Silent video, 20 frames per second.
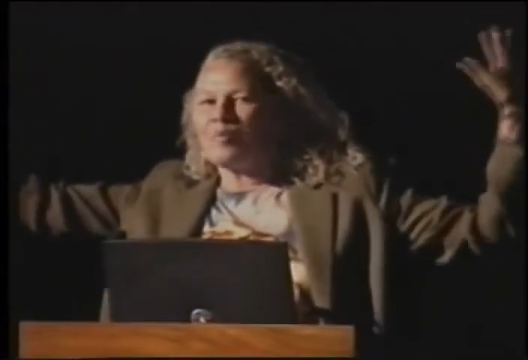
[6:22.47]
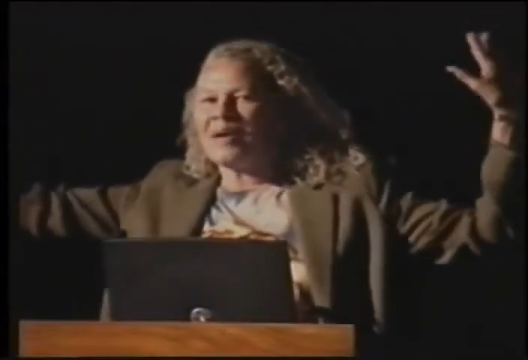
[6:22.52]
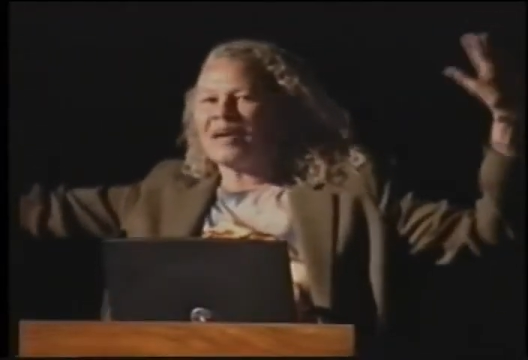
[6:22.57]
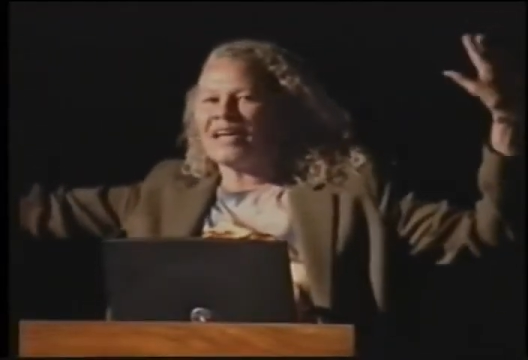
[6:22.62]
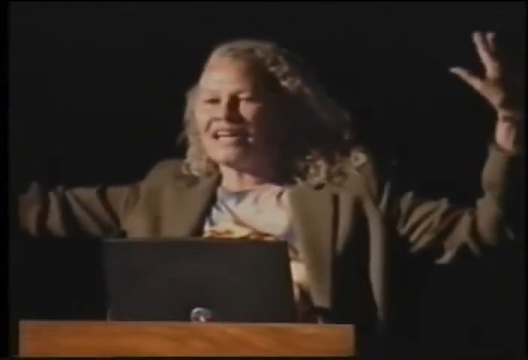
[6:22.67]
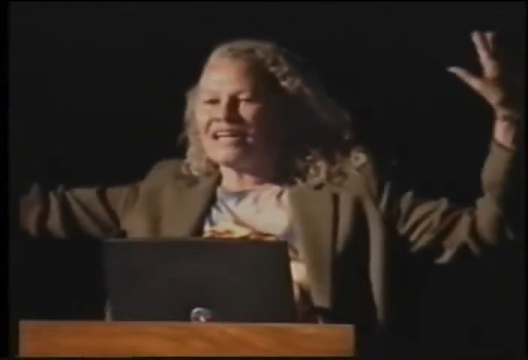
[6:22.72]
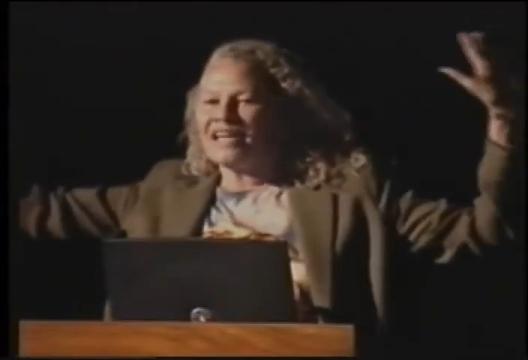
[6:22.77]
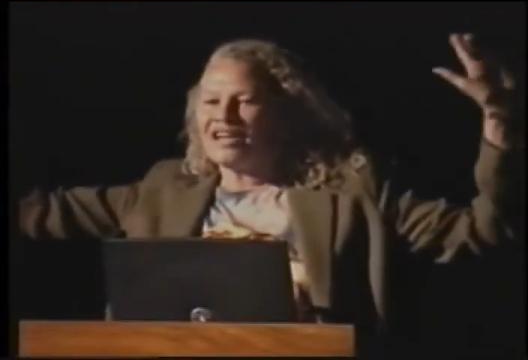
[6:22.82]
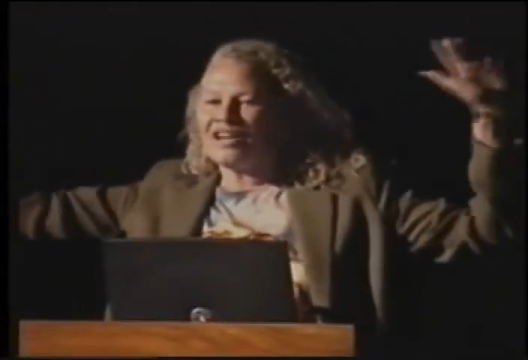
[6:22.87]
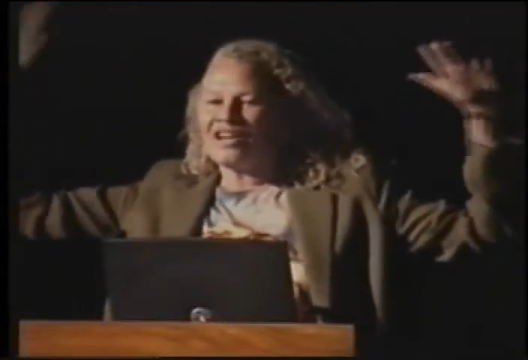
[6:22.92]
I
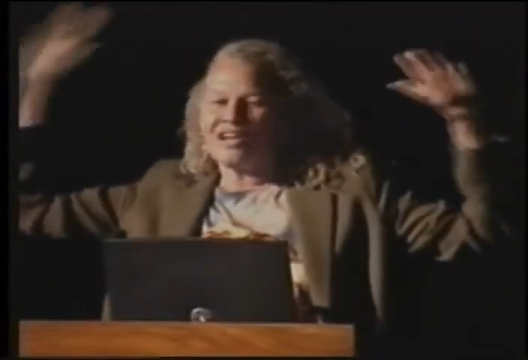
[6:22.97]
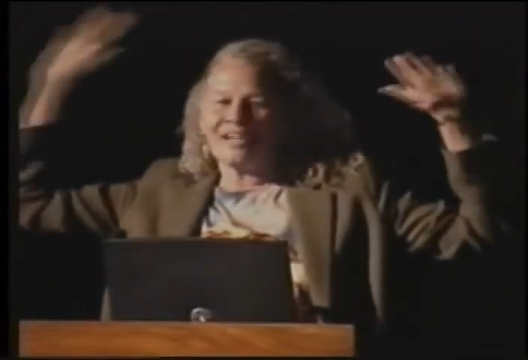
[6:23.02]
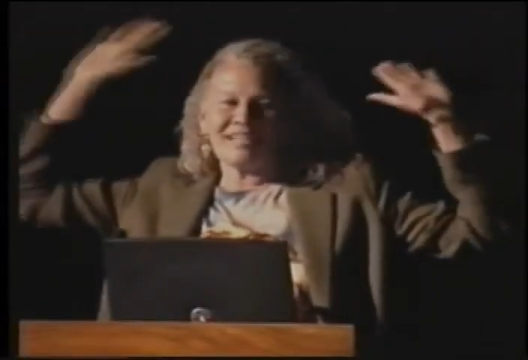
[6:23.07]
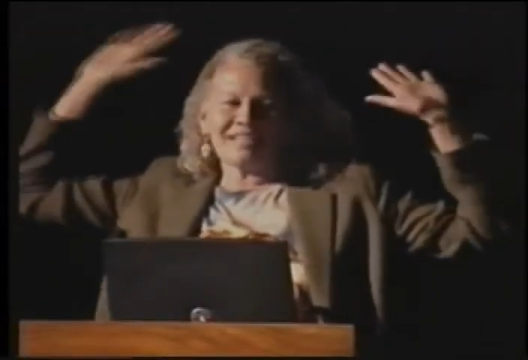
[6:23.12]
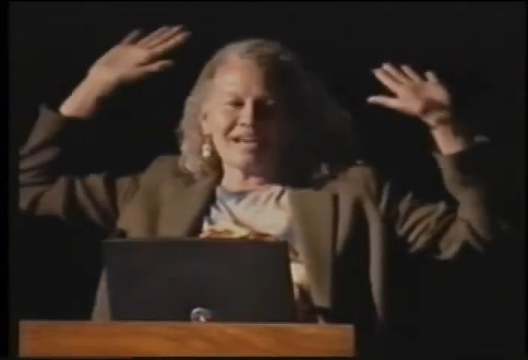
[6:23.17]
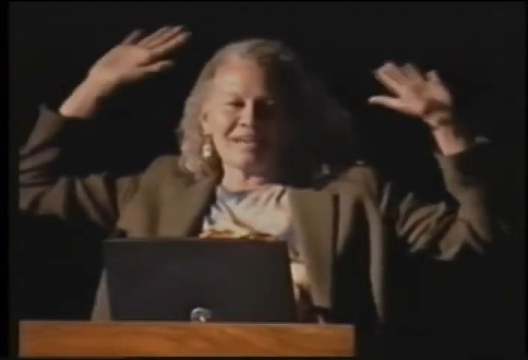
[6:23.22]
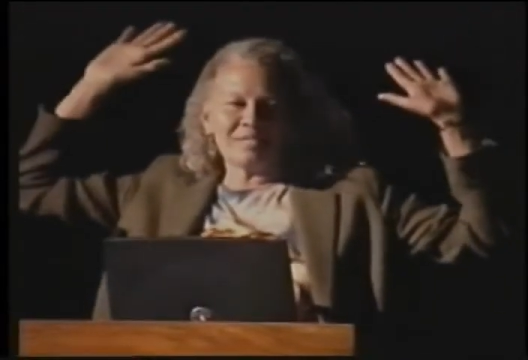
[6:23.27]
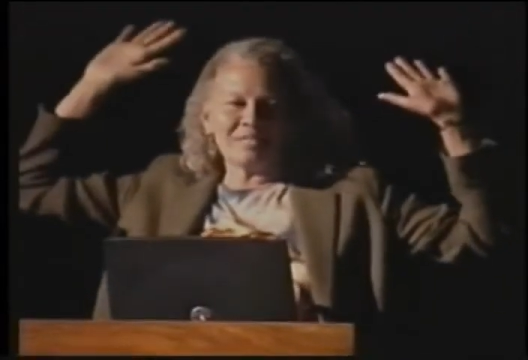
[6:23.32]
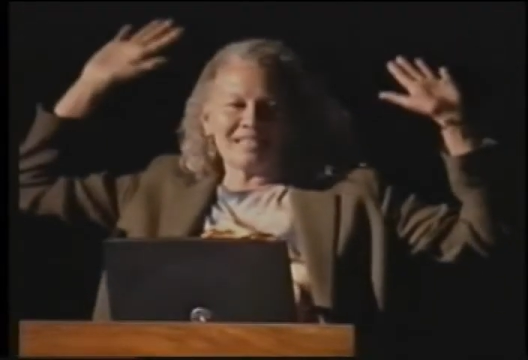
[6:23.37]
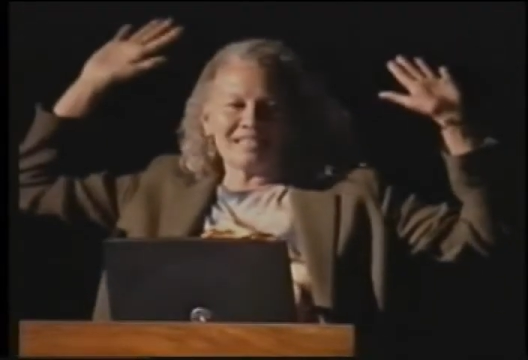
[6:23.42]
can hear it.
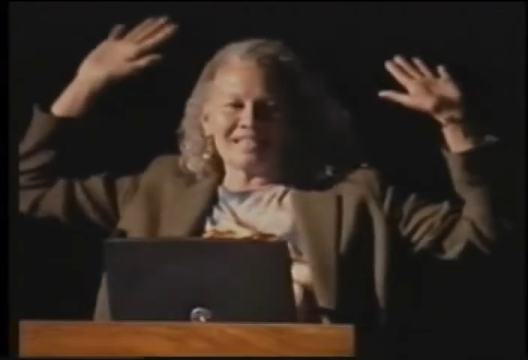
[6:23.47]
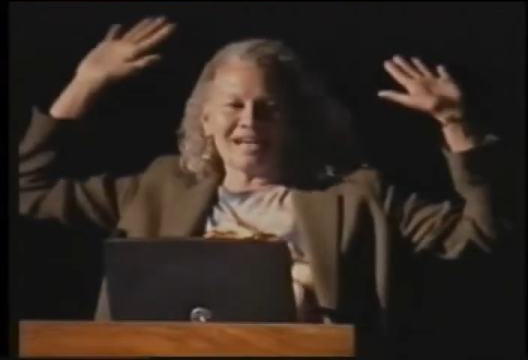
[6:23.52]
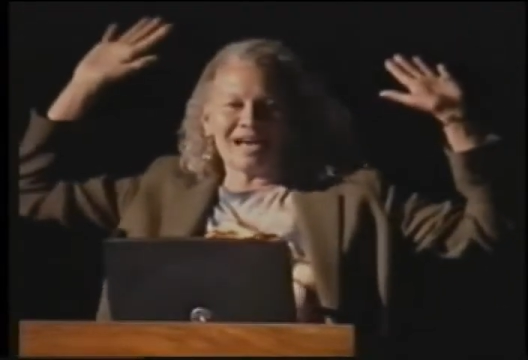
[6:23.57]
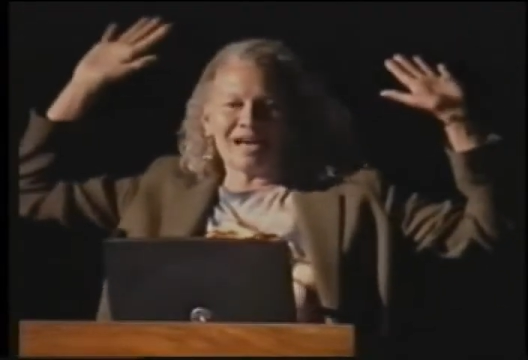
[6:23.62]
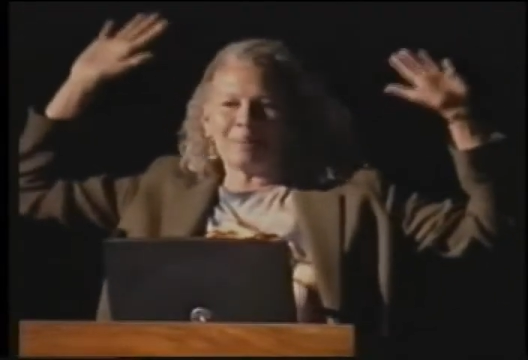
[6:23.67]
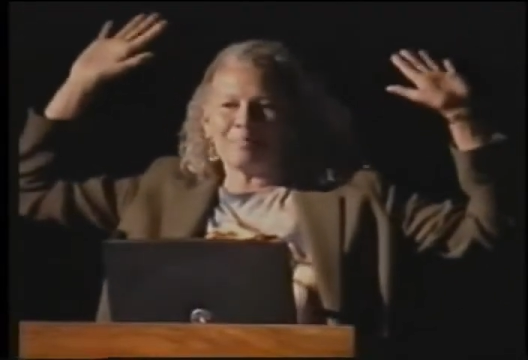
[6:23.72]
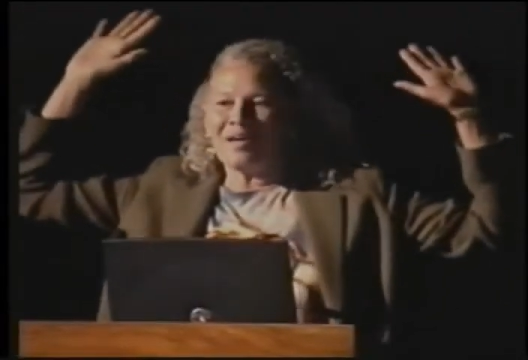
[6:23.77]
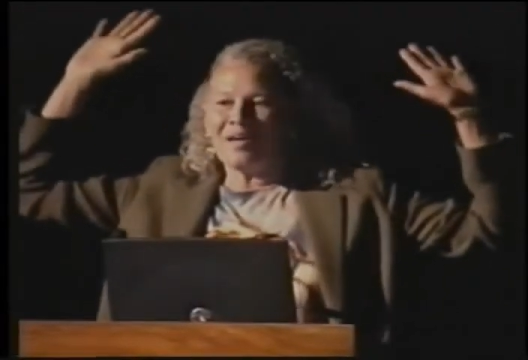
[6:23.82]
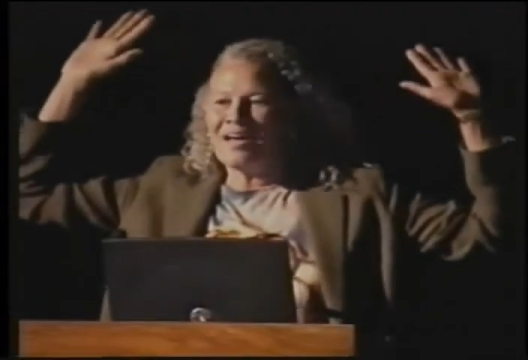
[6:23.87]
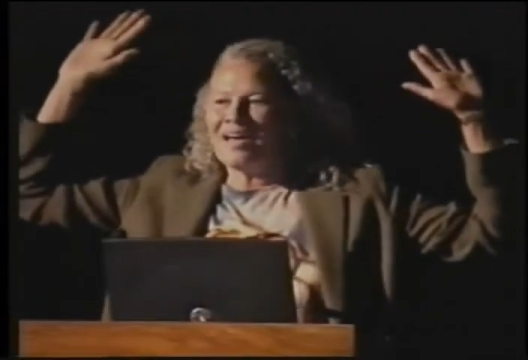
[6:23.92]
Time to stop.